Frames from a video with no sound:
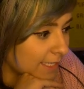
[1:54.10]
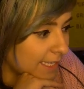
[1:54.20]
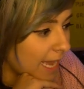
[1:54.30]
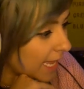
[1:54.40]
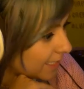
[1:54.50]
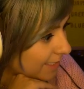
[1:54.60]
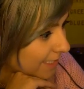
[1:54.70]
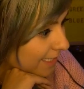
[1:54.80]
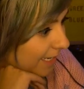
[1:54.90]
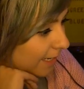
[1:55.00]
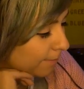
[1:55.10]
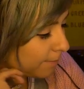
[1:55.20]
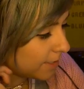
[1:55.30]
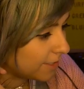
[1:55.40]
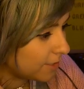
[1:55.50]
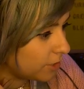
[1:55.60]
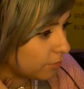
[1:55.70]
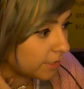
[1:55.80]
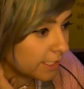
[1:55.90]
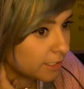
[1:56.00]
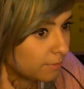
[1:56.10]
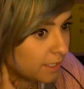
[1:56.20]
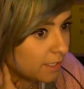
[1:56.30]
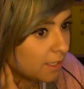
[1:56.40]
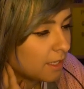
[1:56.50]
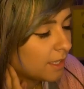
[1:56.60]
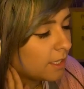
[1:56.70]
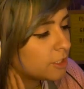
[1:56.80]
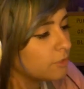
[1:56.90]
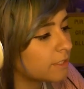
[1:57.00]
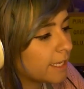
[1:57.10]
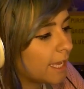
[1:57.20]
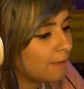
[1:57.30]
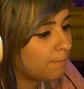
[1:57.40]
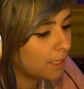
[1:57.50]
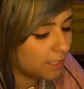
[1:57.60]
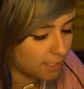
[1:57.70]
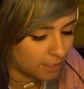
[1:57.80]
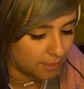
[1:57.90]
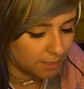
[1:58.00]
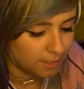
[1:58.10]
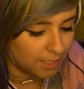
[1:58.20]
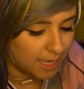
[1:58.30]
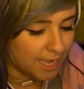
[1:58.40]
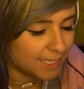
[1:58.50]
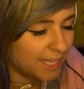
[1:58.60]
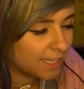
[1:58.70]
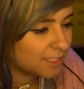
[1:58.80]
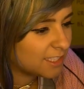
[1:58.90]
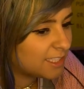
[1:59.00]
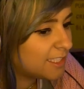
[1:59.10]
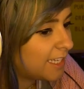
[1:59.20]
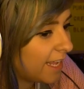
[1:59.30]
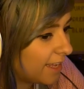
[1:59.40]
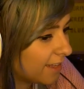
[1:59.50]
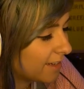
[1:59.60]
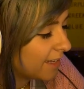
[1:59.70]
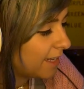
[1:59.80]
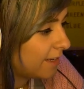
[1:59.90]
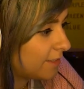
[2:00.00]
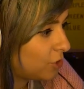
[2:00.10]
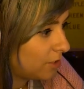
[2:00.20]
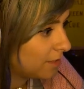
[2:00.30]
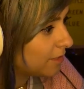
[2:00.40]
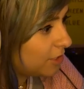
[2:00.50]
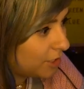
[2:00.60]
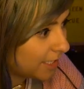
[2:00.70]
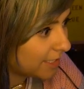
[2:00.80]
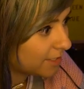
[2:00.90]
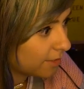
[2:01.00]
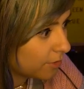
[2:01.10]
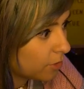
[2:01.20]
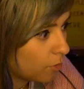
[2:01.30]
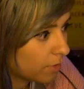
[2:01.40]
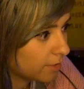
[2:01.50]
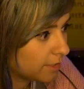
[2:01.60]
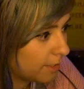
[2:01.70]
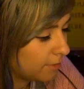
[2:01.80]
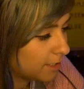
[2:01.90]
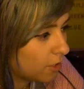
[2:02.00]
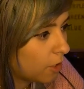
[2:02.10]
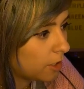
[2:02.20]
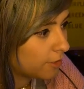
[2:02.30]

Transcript: cunt, but she was nice to me. She was like, hey, Bella. I can't stand, and she said this other coworker's name. Let's call her